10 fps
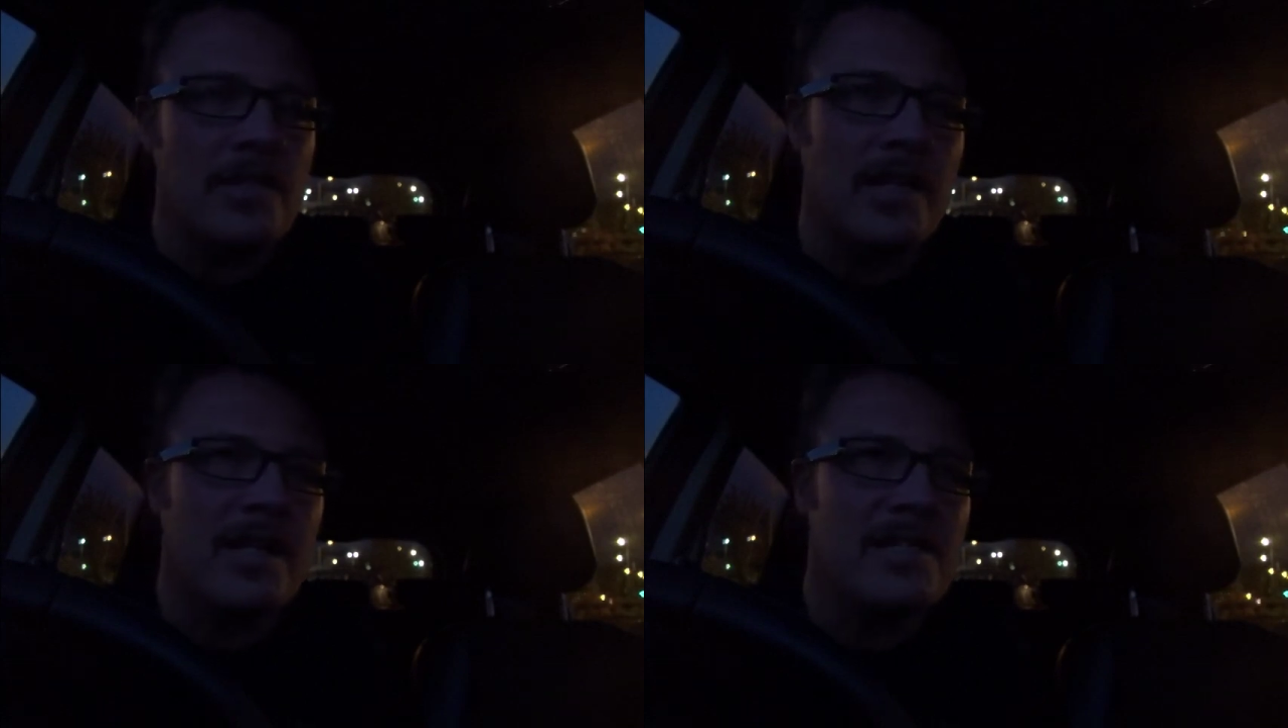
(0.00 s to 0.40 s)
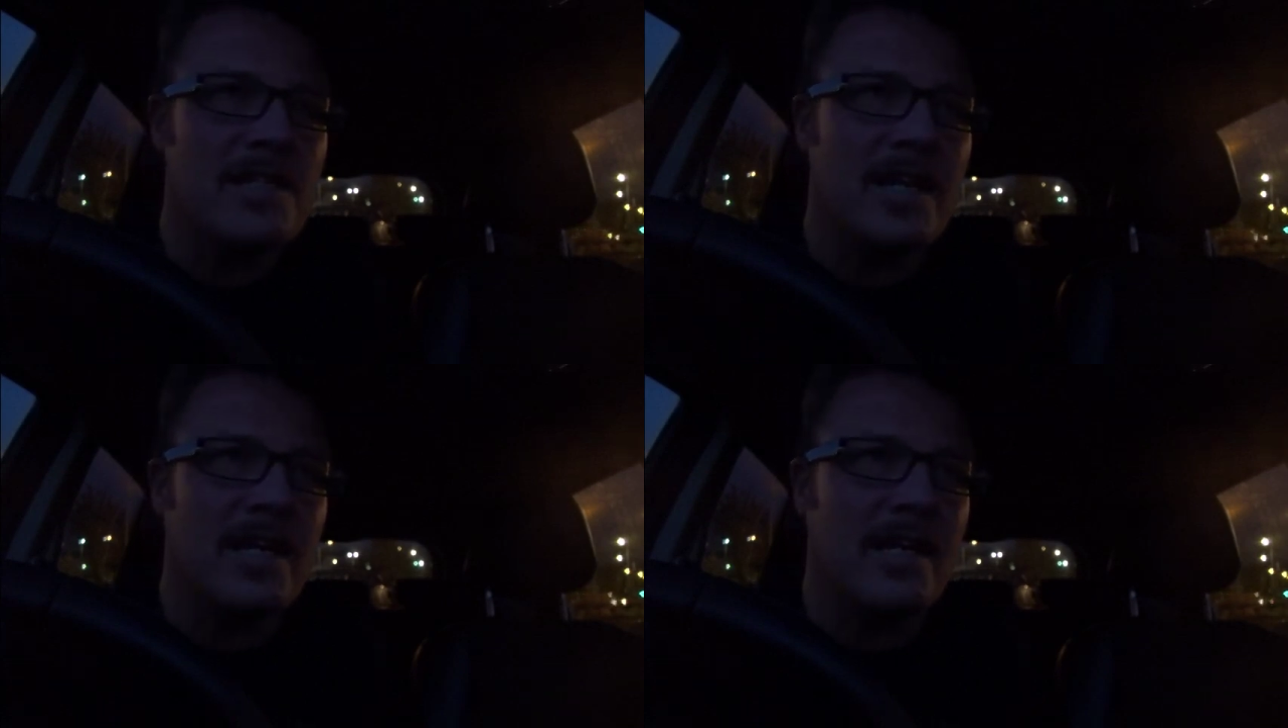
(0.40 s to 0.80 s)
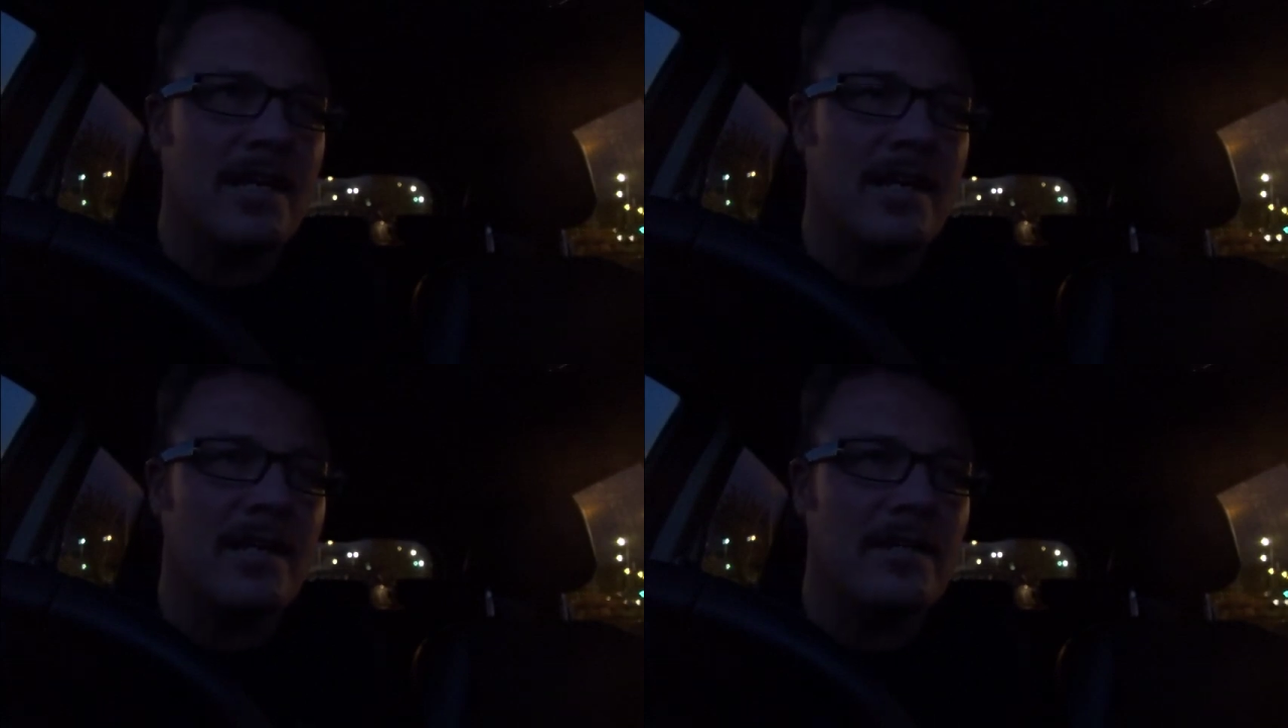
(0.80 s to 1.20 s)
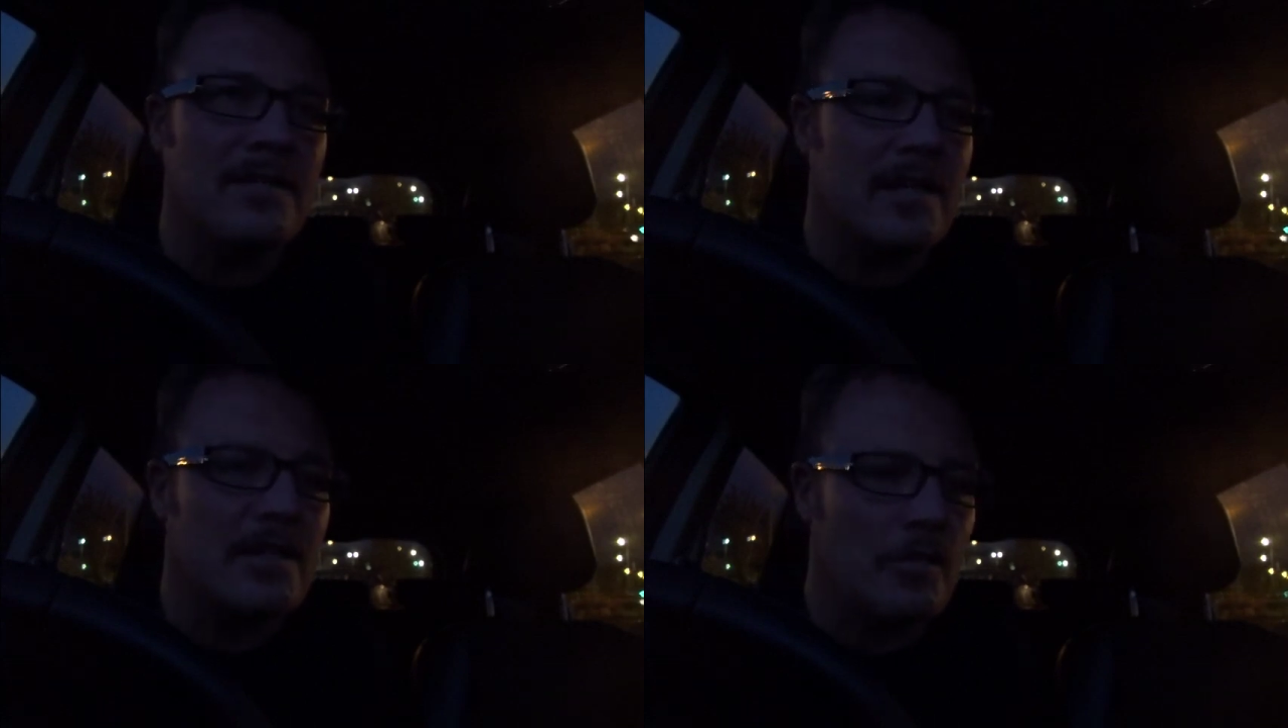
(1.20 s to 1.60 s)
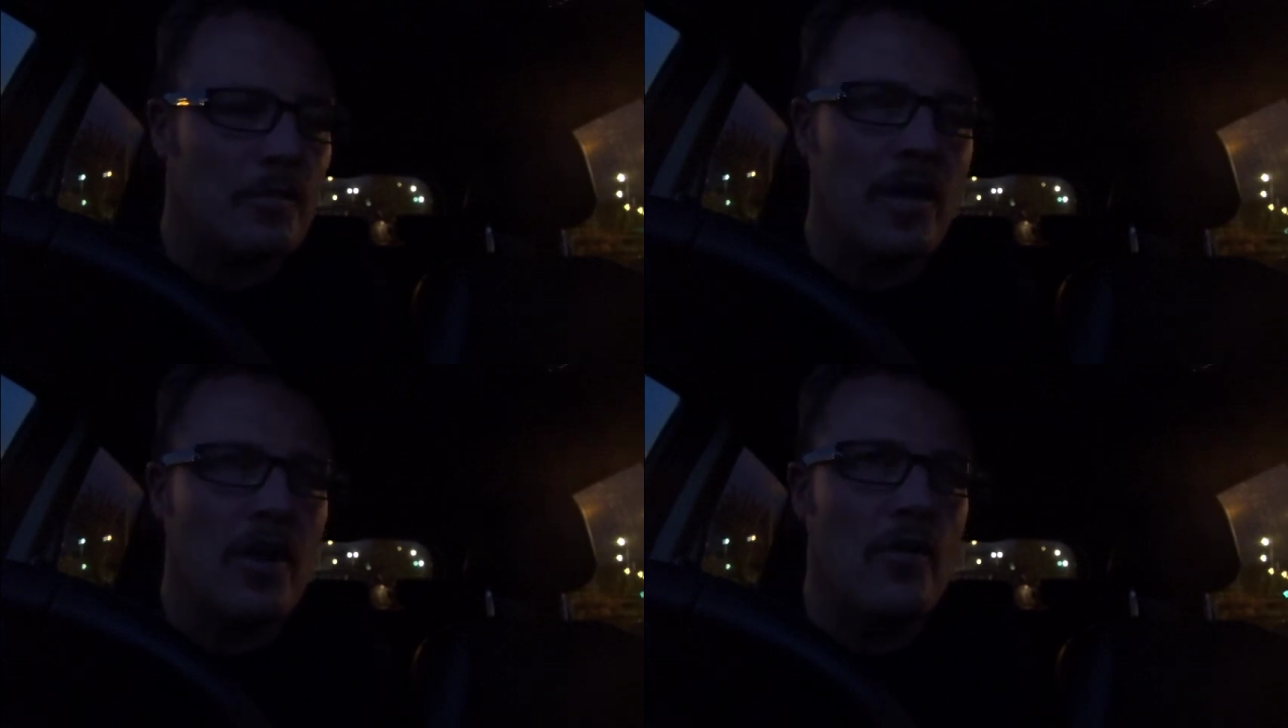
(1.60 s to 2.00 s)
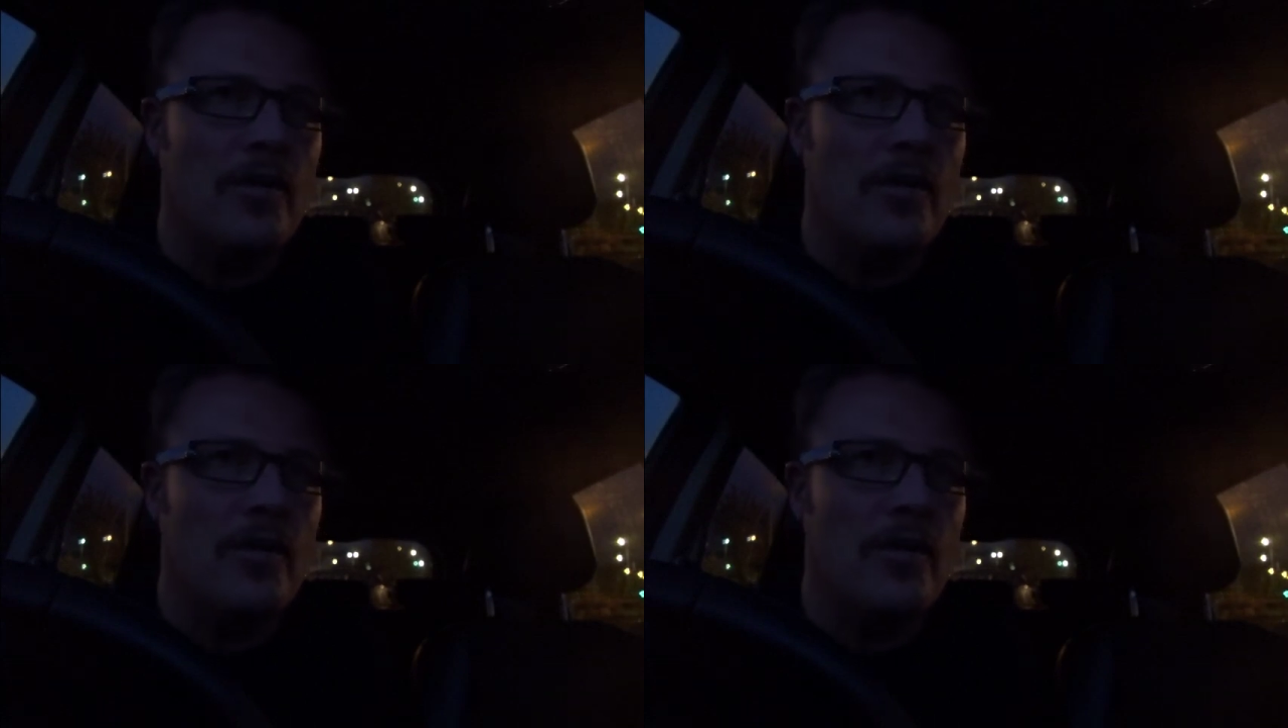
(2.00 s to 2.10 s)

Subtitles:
to Yanezai? I don't know.